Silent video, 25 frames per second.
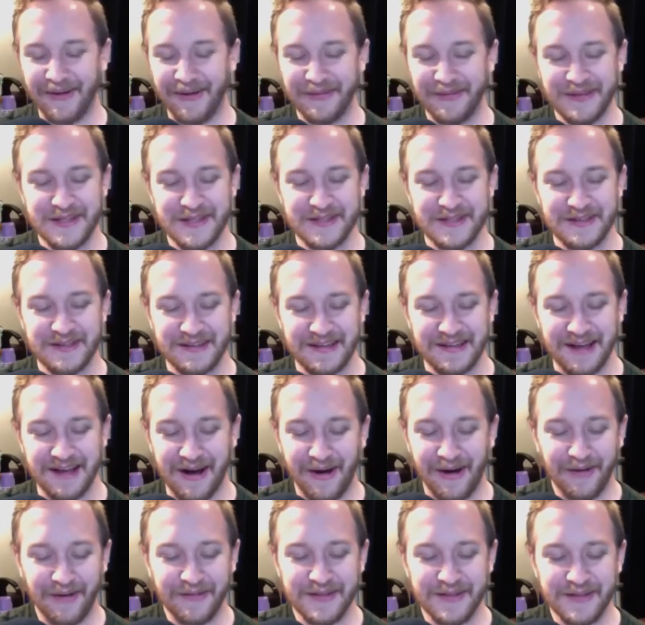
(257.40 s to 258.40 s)
you know?
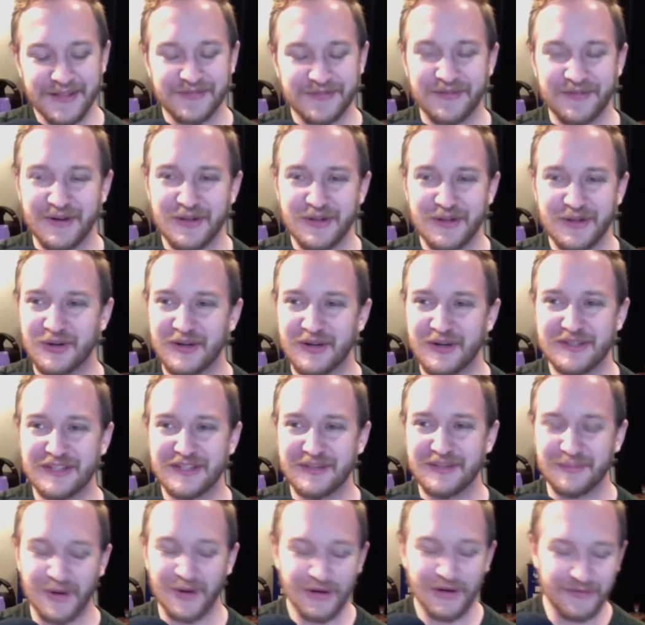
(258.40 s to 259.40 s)
all these
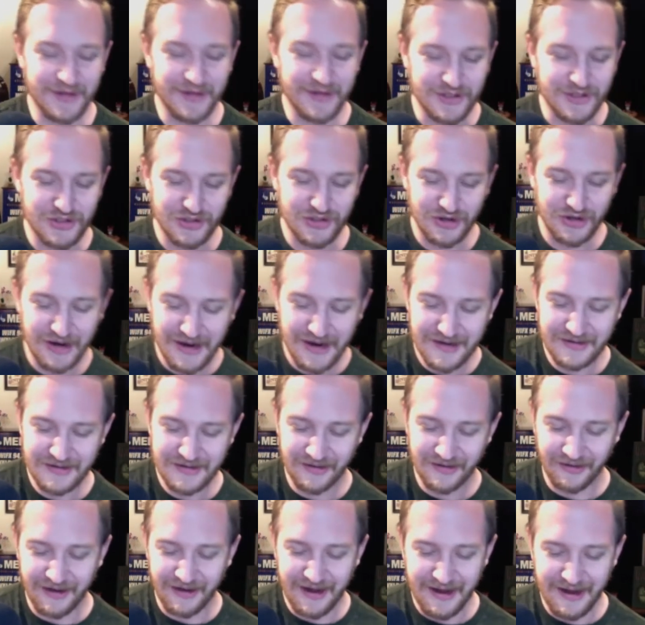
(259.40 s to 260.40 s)
futuristic movies tried to
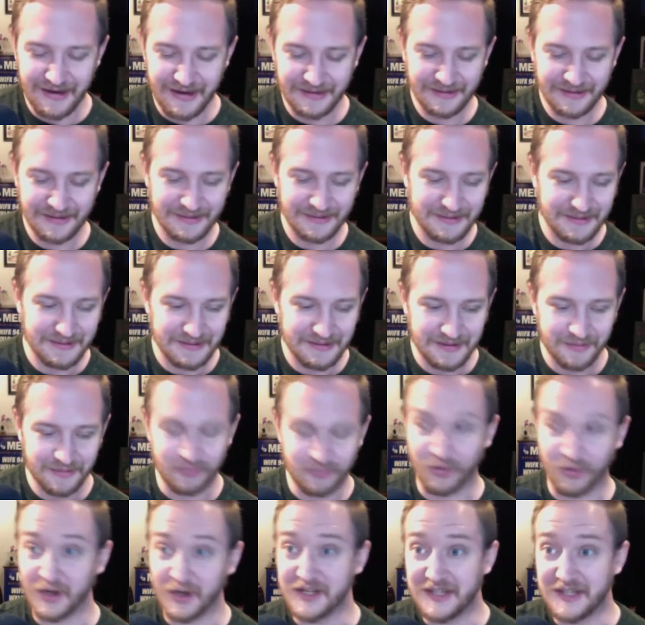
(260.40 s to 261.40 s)
like
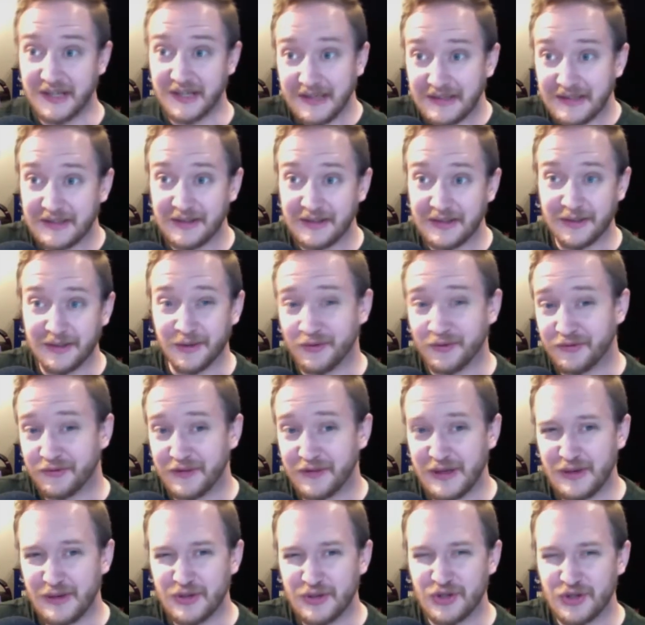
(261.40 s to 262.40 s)
predict the
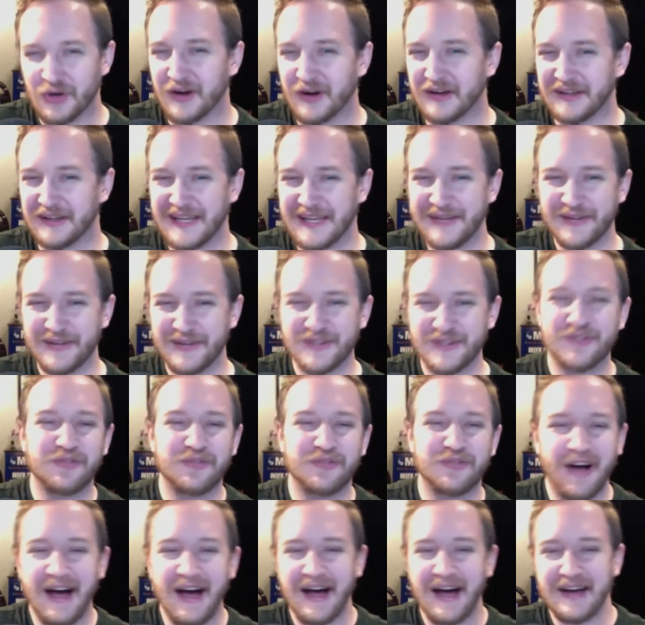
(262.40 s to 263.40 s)
future and give us
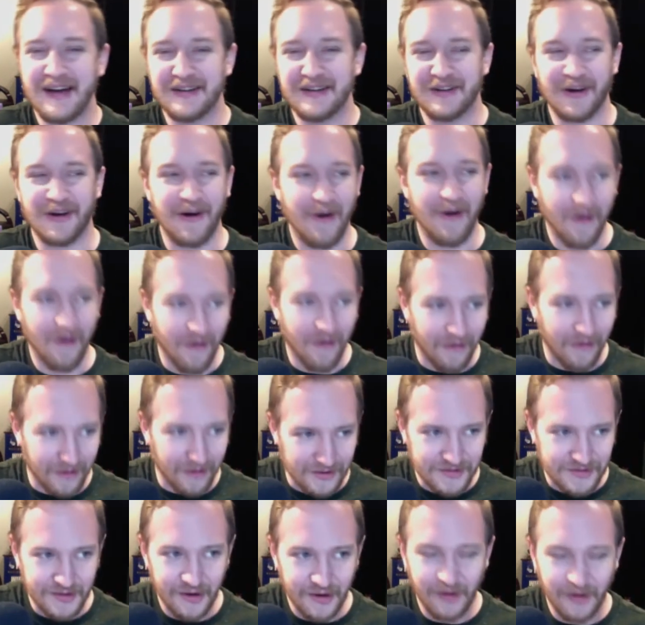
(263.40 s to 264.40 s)
flying
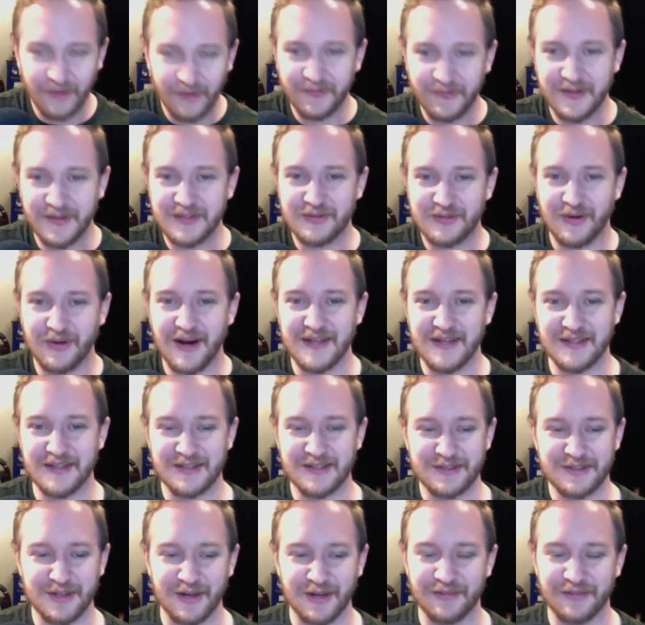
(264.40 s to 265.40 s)
cars and all of this crazy
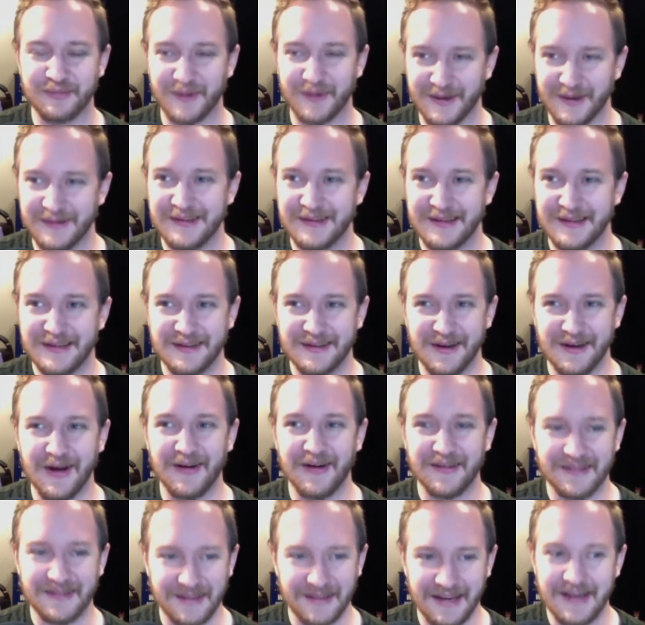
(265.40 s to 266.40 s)
stuff. But no,
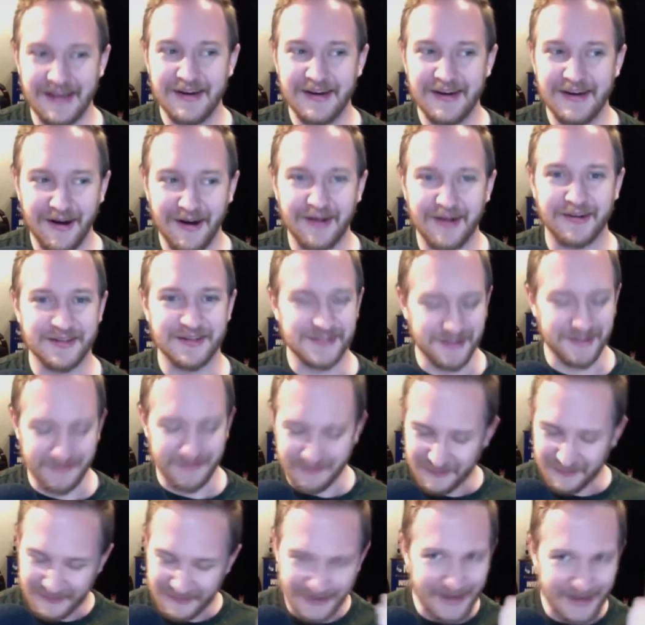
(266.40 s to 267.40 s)
nah, idiocracy
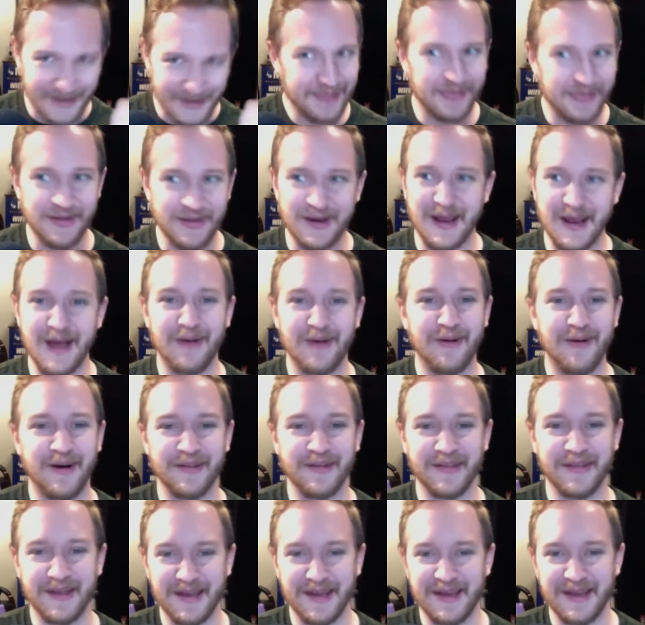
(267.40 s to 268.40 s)
hit the nail
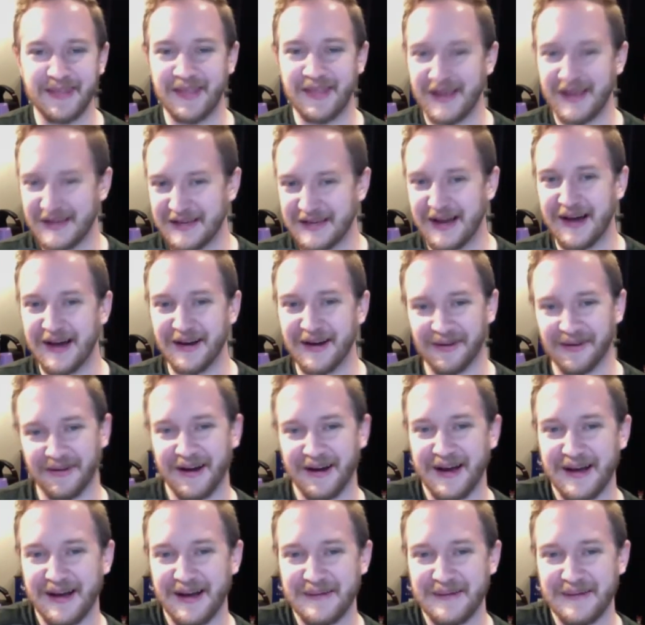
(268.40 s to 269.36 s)
on the head. They got yeah,